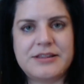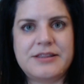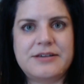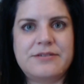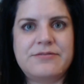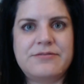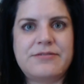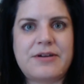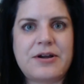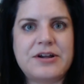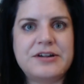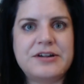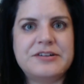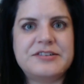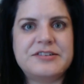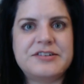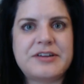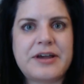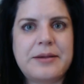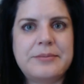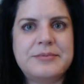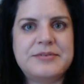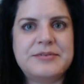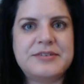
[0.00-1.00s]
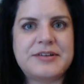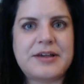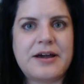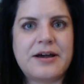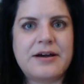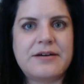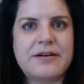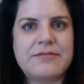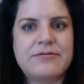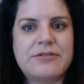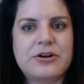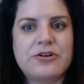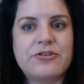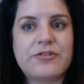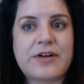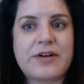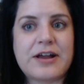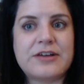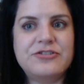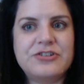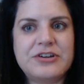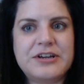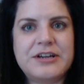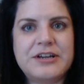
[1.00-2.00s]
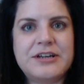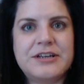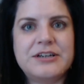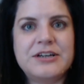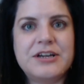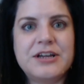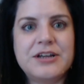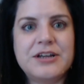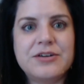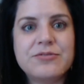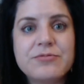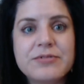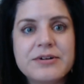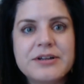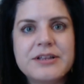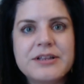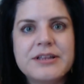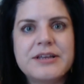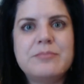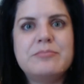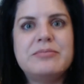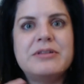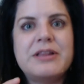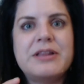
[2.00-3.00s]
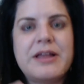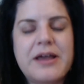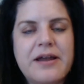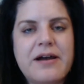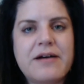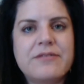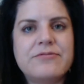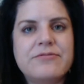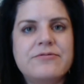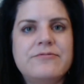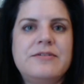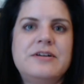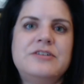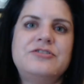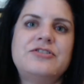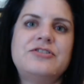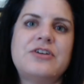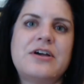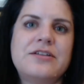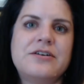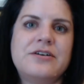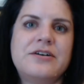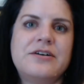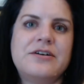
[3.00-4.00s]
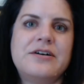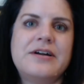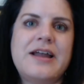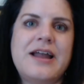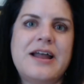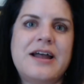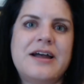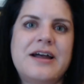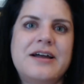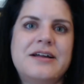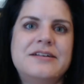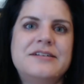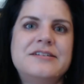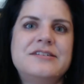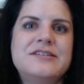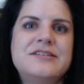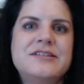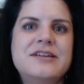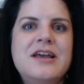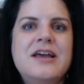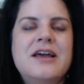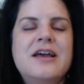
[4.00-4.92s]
the various types of aggression can really play off of each other, and